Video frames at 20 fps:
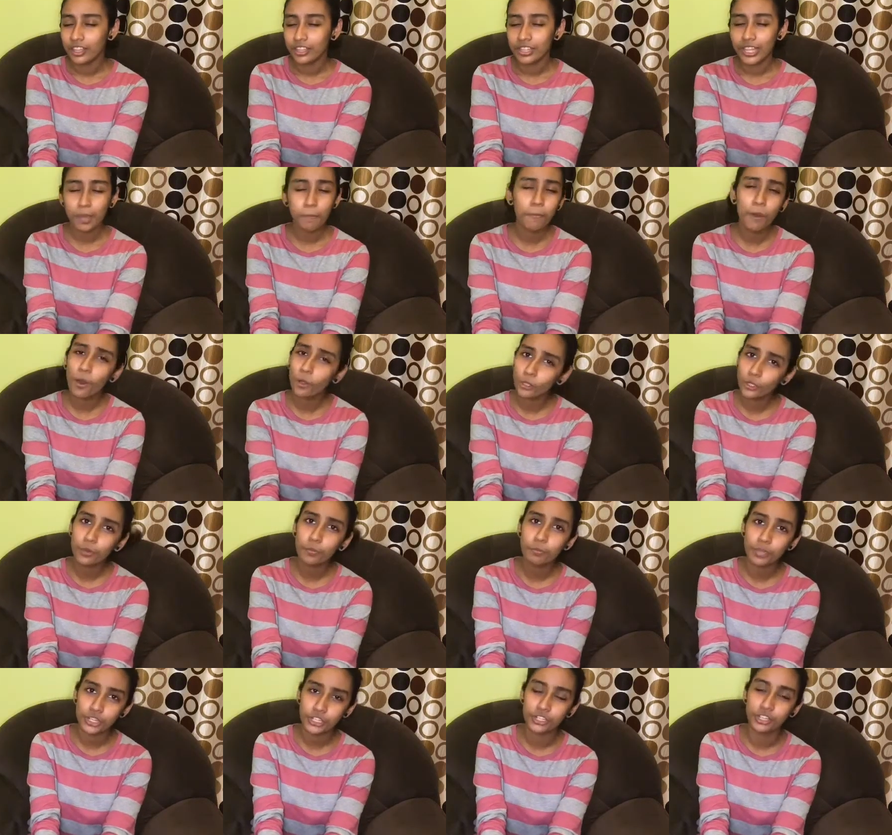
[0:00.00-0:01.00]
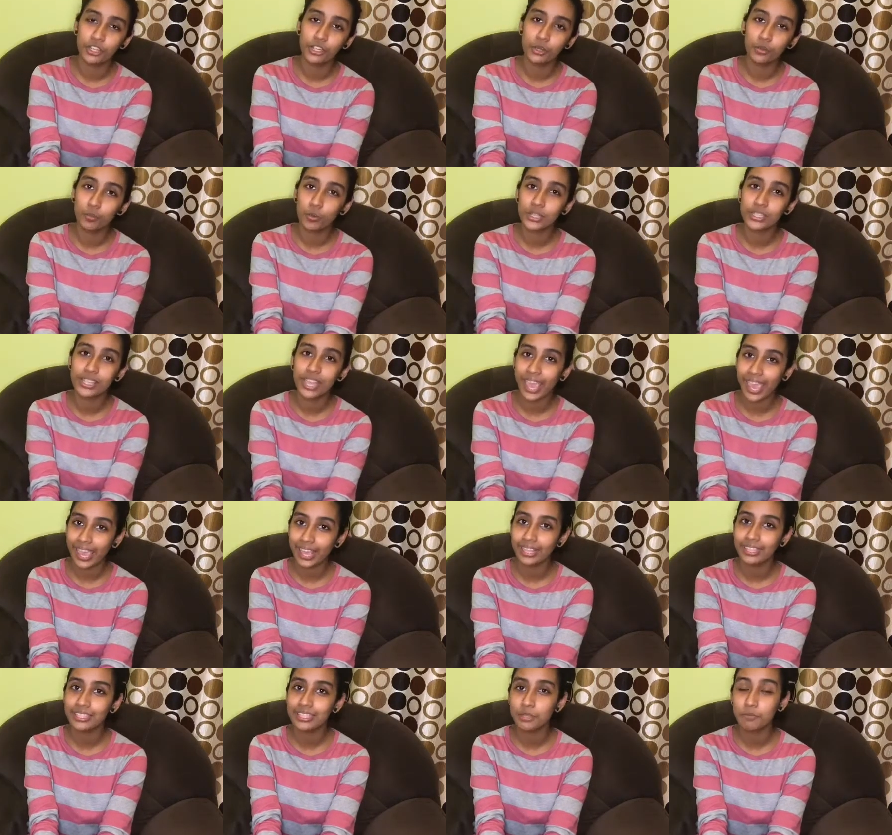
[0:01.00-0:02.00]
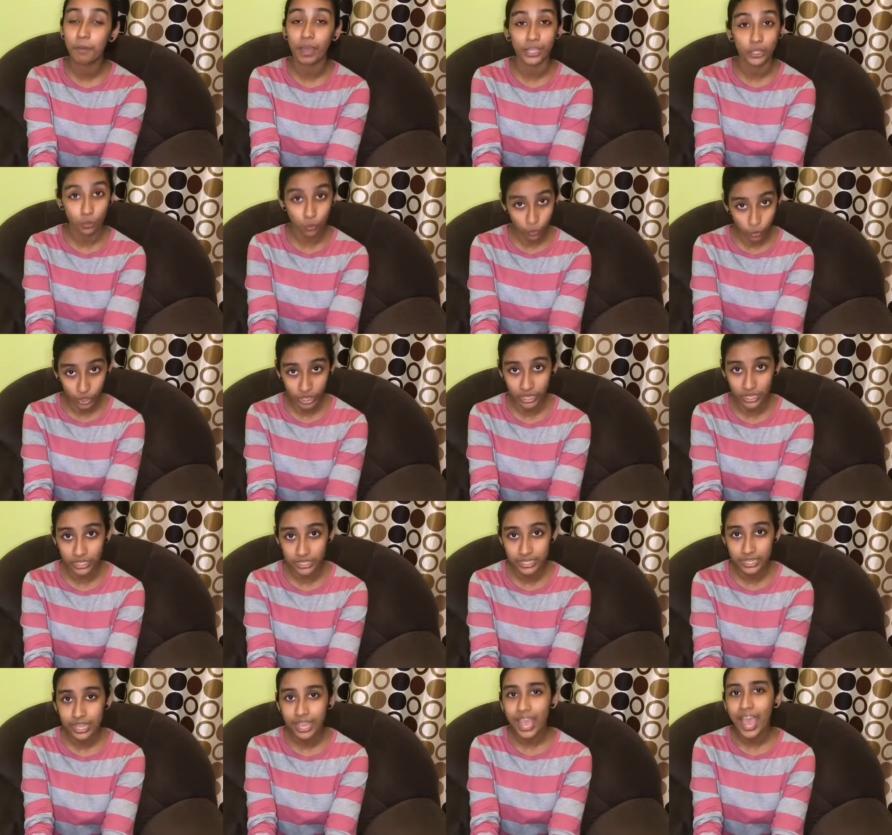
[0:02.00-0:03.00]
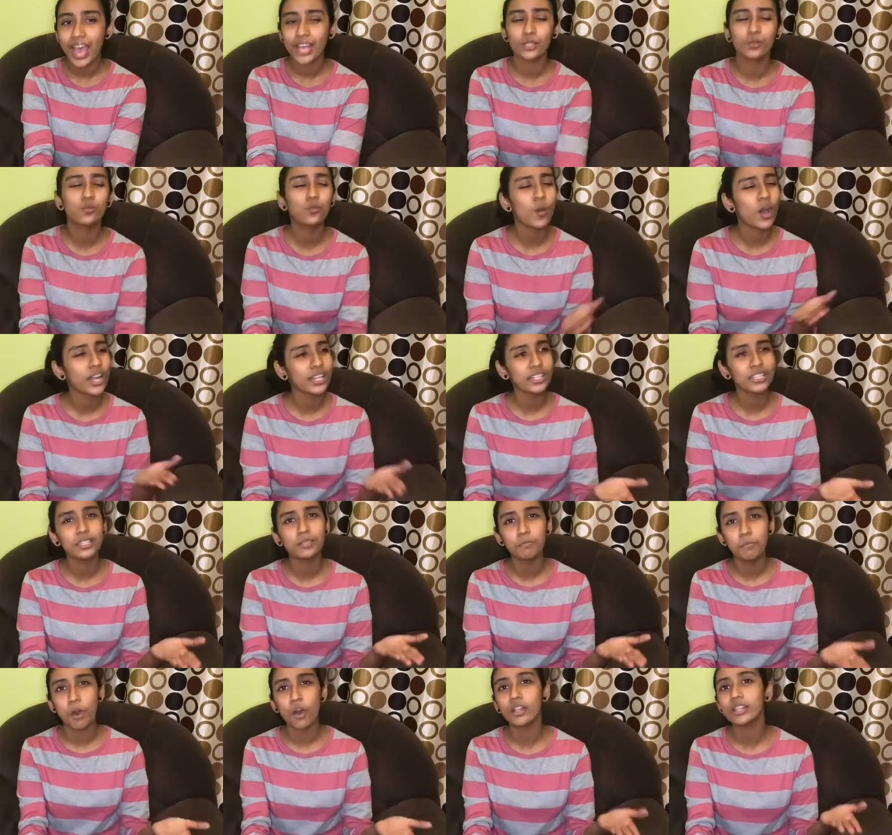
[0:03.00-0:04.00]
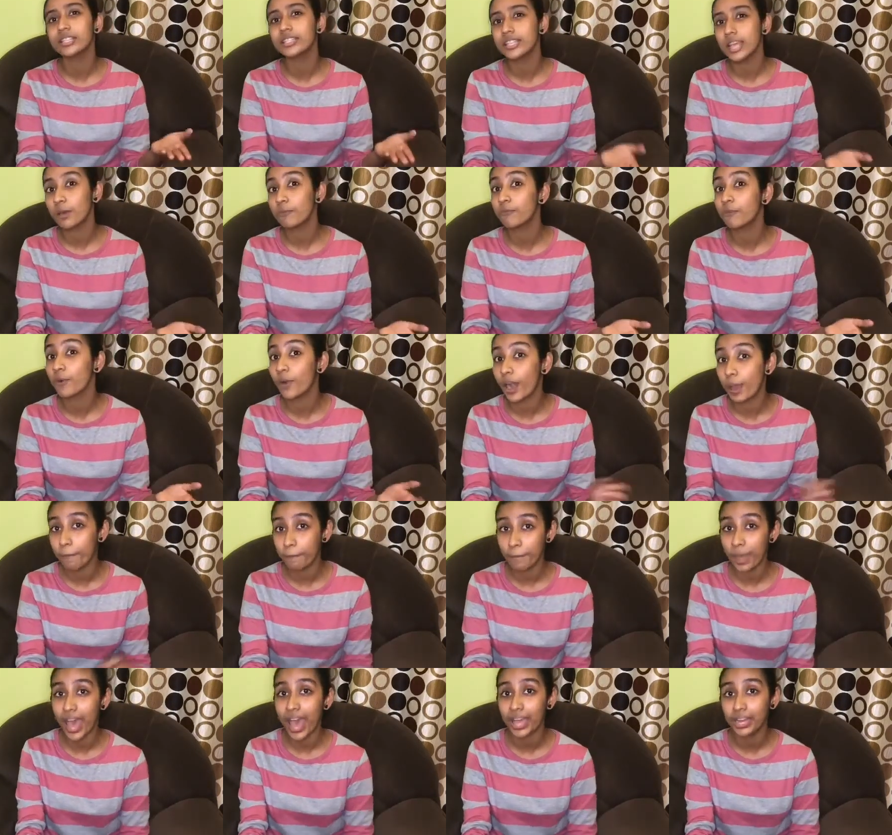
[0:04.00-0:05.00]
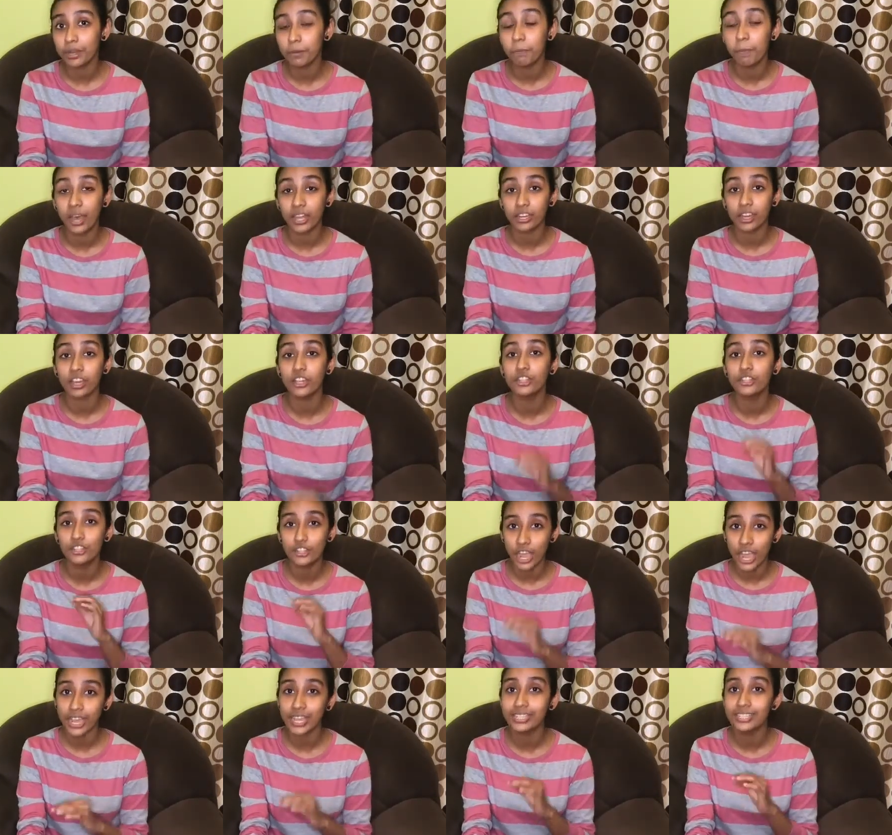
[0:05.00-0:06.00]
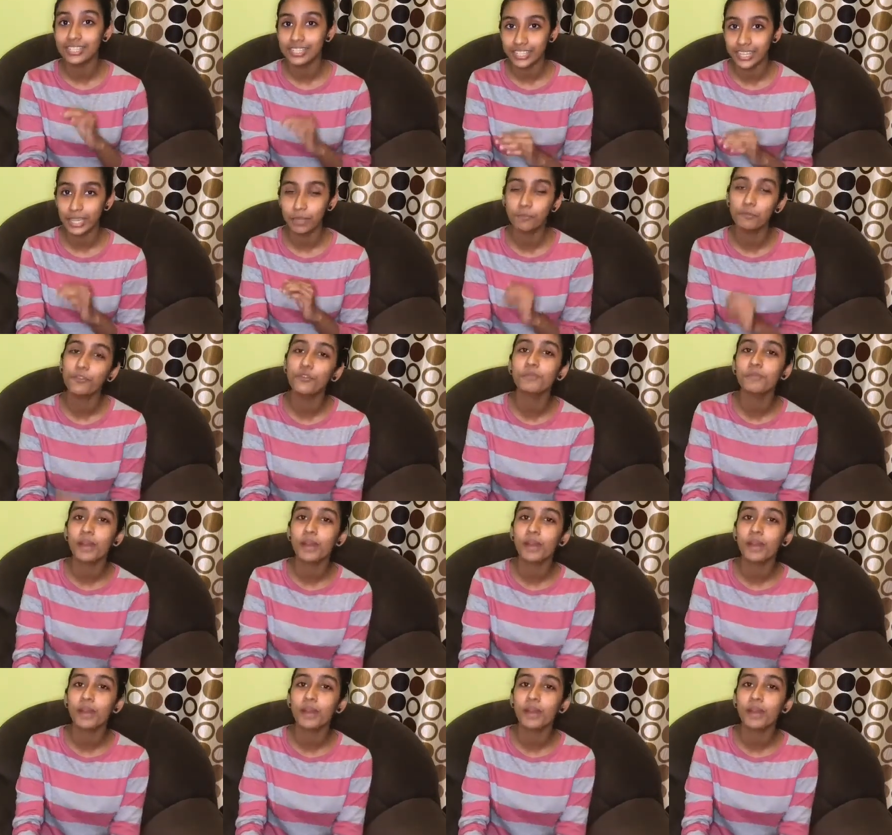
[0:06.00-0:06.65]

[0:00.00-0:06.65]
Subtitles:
The Apollo mission was hailed by the world as one small step for man but a giant leap for